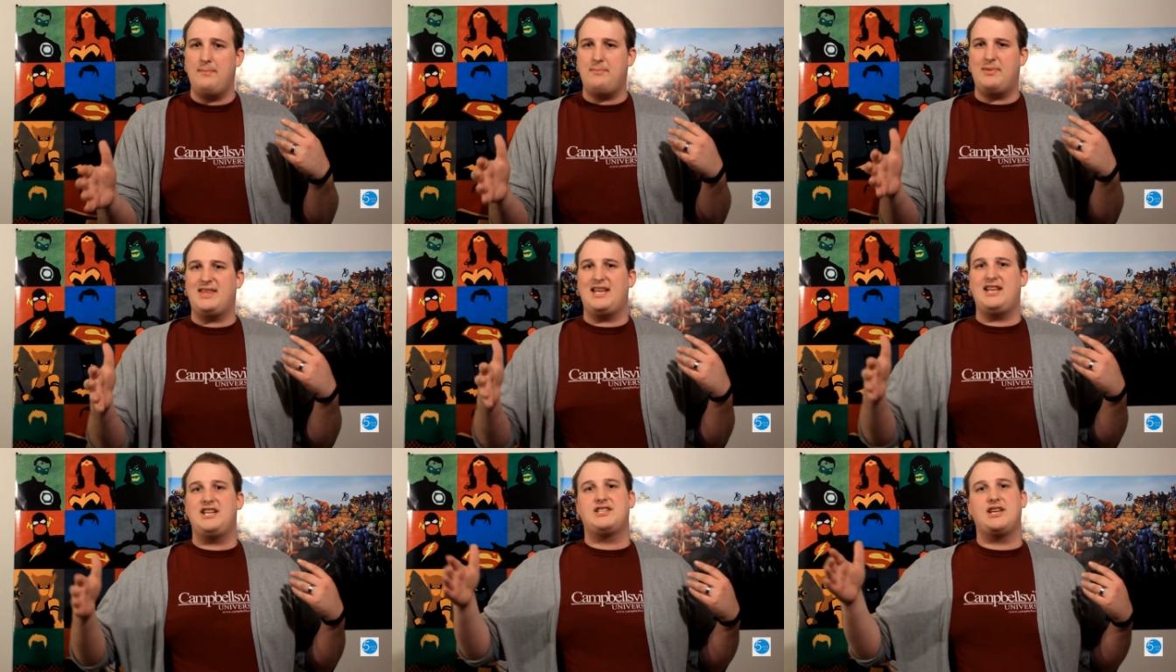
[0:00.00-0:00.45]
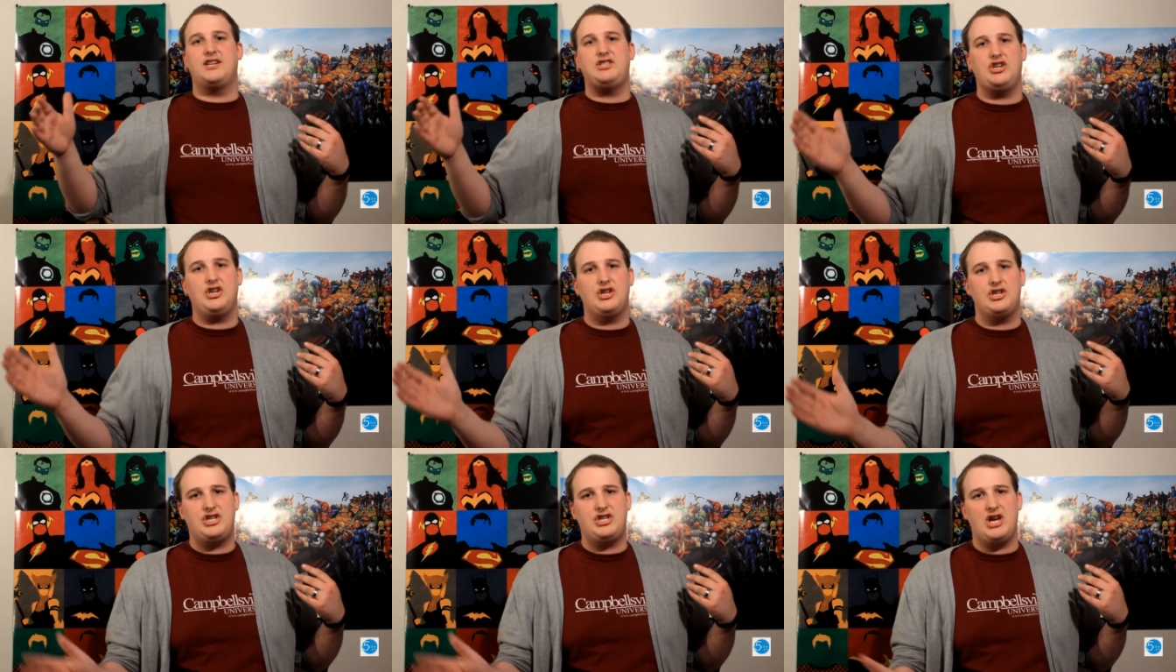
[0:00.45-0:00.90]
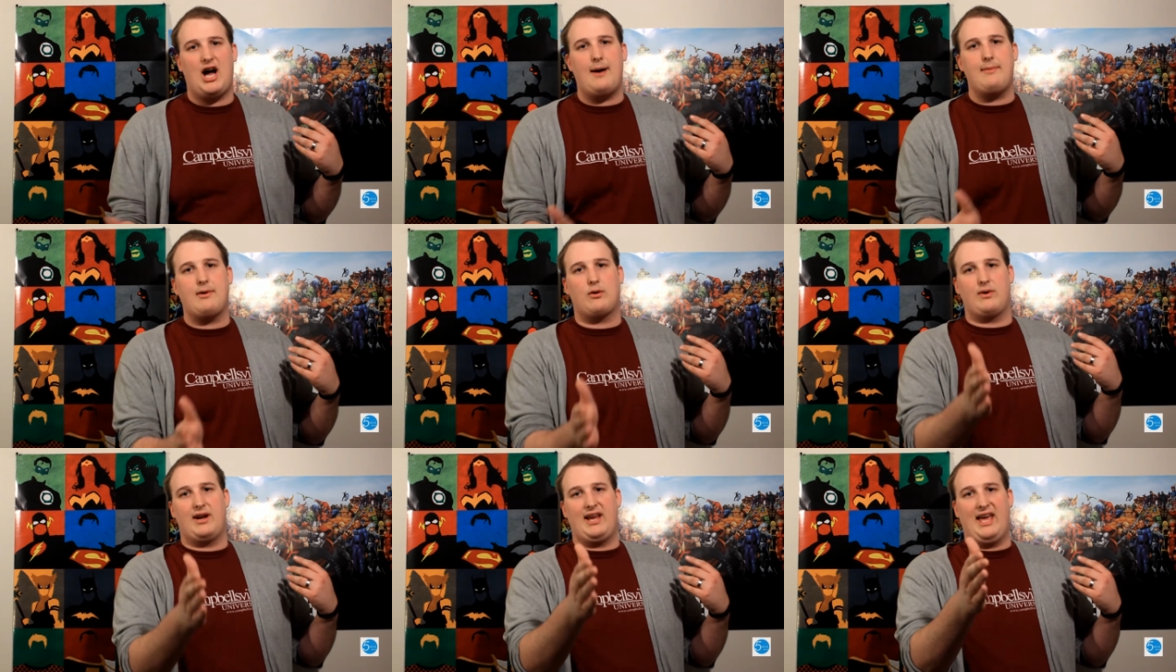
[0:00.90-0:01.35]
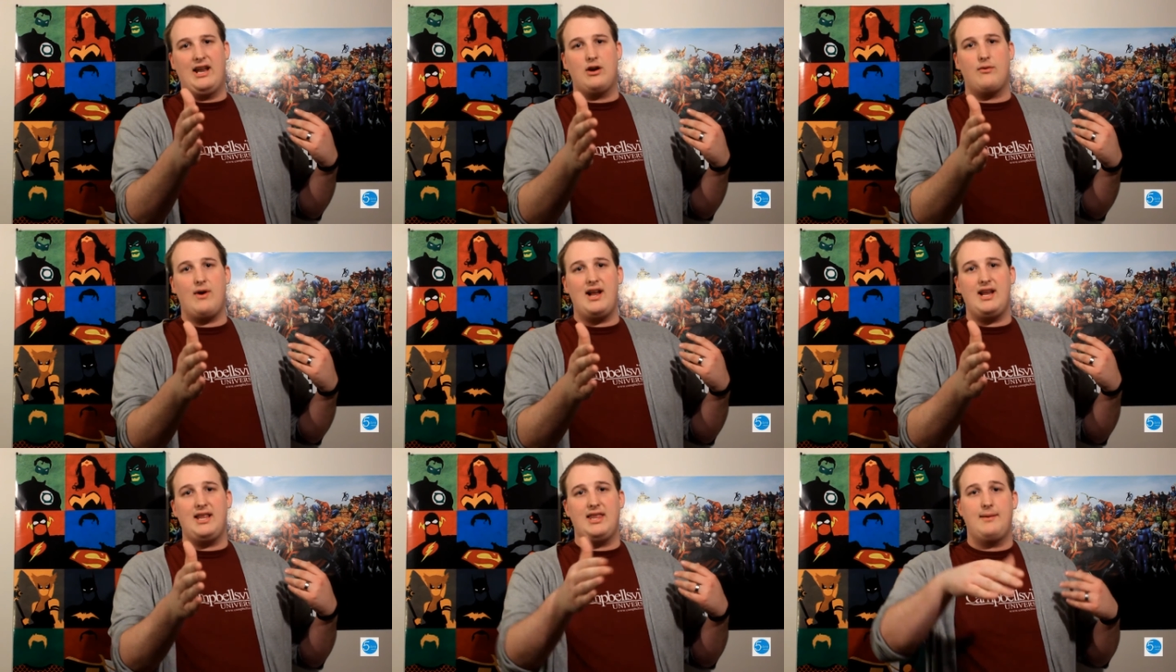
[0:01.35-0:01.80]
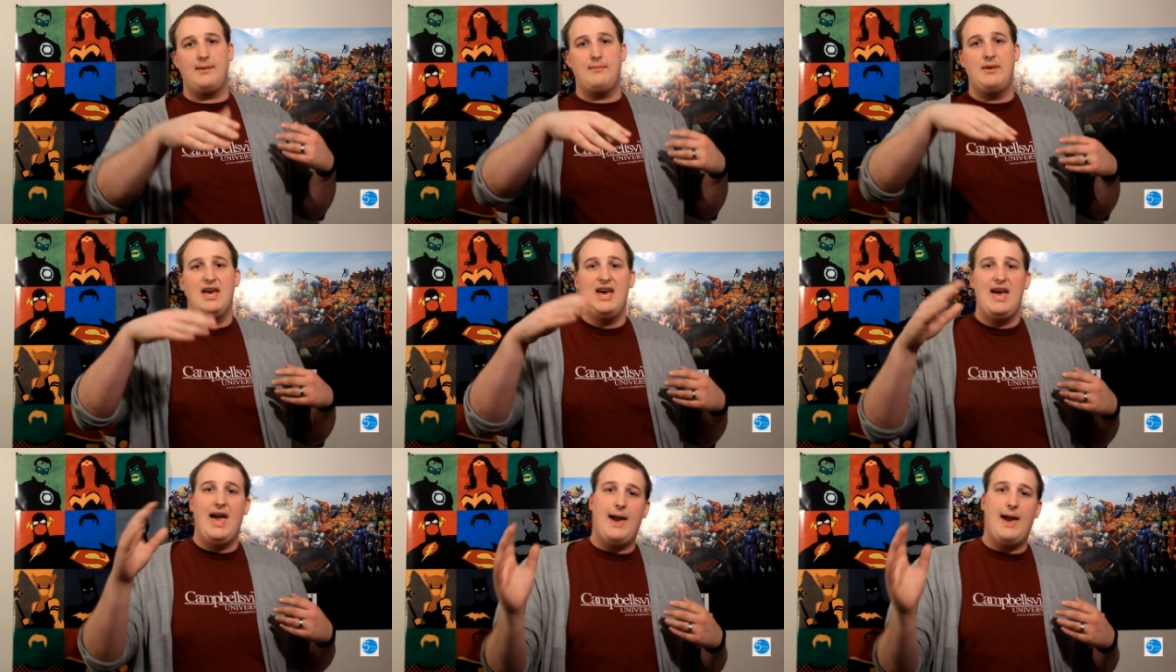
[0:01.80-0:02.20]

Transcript: but they did such a good job at reiterating them